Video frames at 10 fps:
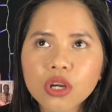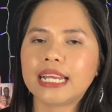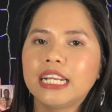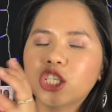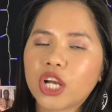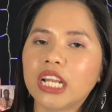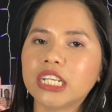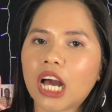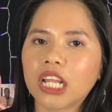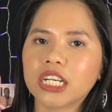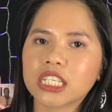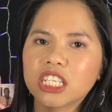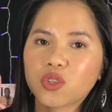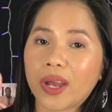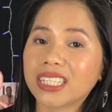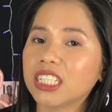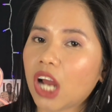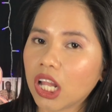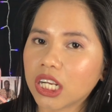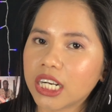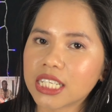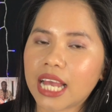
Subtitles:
In Australian dollars, it's $20,